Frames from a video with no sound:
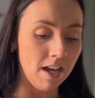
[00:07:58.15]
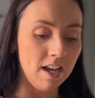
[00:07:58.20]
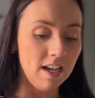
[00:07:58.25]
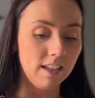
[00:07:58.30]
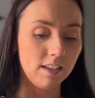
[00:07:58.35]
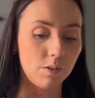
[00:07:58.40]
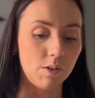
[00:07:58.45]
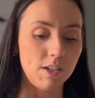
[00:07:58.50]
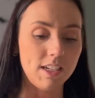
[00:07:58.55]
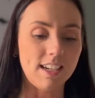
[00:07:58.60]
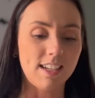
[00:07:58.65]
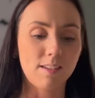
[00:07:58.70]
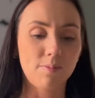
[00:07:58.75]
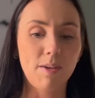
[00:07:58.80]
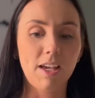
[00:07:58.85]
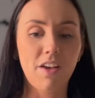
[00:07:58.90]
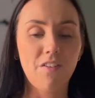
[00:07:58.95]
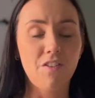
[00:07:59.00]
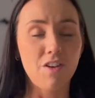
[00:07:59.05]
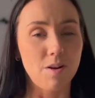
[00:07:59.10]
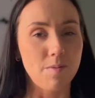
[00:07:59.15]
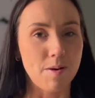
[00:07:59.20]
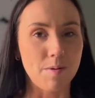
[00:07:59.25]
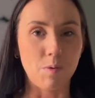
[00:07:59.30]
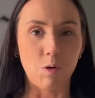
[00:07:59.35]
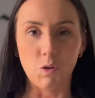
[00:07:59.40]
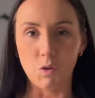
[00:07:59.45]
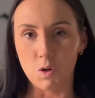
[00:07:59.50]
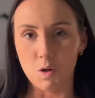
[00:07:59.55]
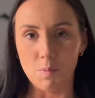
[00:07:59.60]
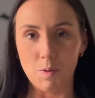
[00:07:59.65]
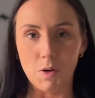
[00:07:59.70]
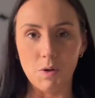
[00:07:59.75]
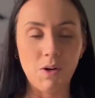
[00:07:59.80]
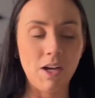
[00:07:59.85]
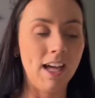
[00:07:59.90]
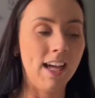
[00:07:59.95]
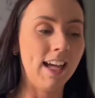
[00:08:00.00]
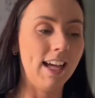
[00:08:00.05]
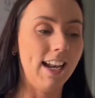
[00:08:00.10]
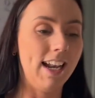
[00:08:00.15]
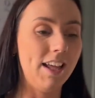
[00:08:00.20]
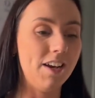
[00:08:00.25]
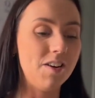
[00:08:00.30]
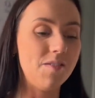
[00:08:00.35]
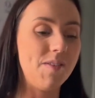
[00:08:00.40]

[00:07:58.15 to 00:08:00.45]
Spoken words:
So it does make you feel a bit more normal, a little